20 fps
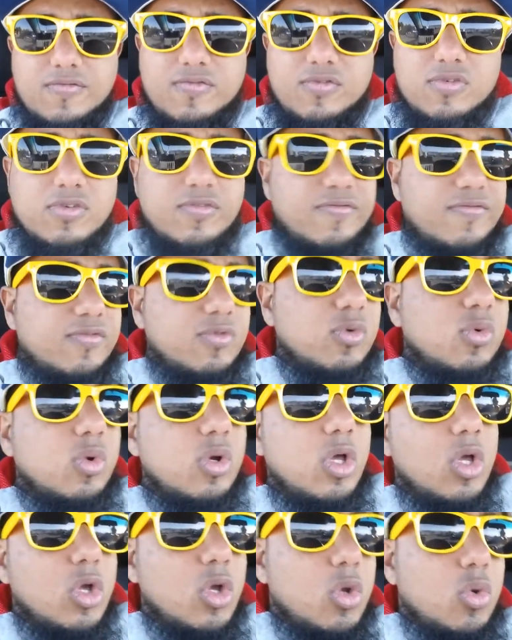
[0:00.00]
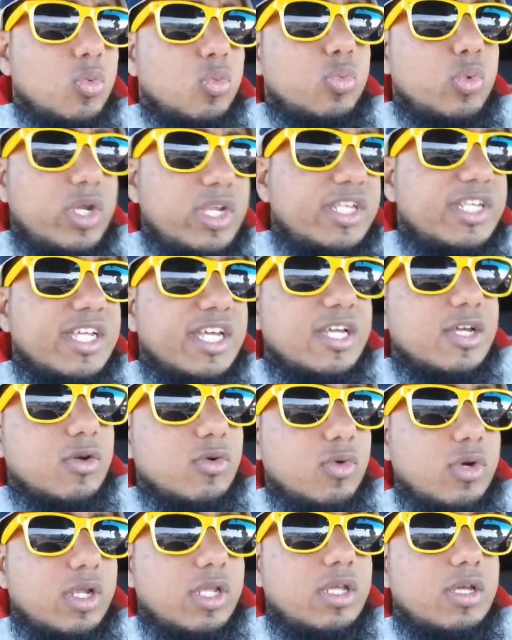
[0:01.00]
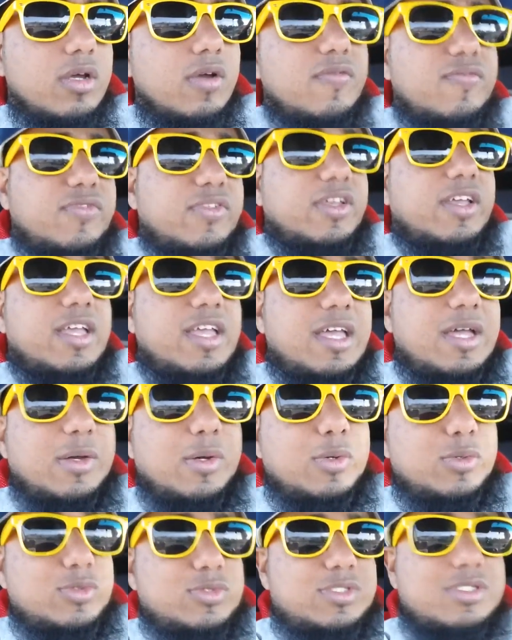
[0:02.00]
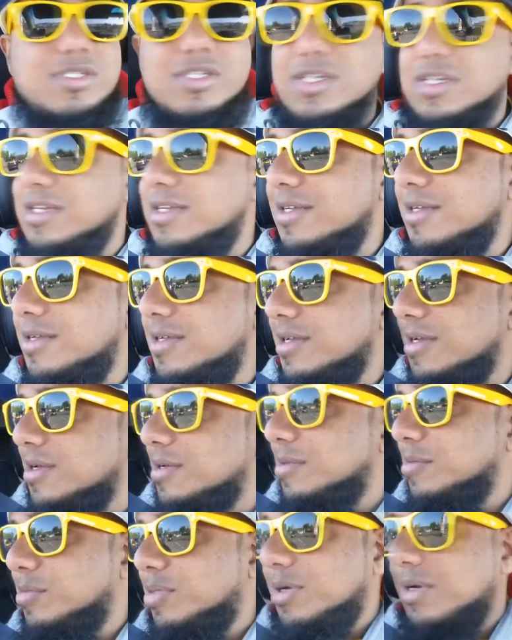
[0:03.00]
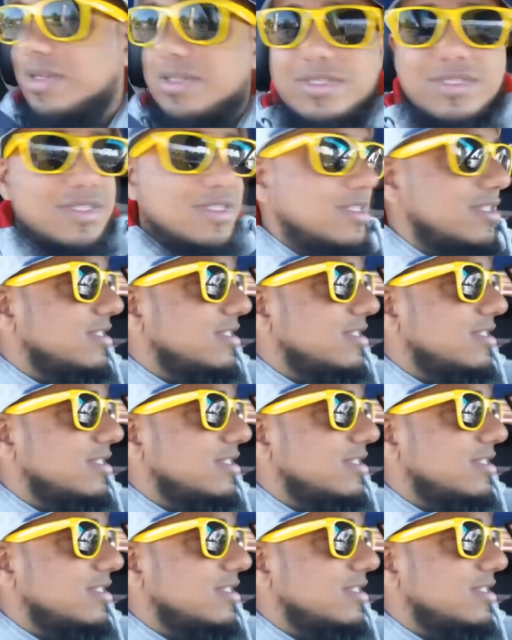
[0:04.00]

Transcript: for a full redecorate of the house. But